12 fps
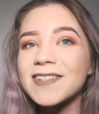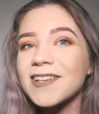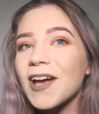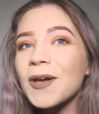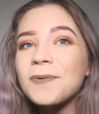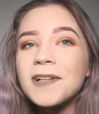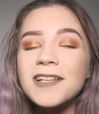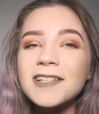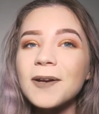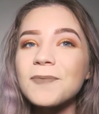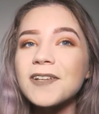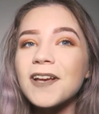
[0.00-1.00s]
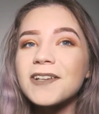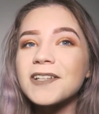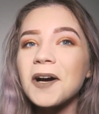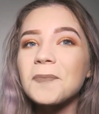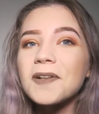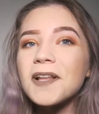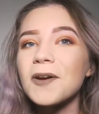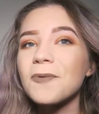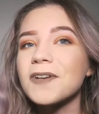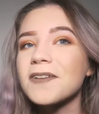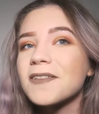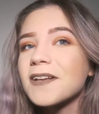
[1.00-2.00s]
So please let me know down below
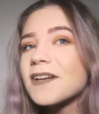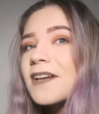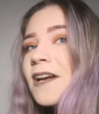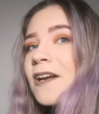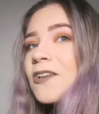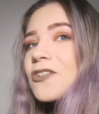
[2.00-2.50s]
what you think.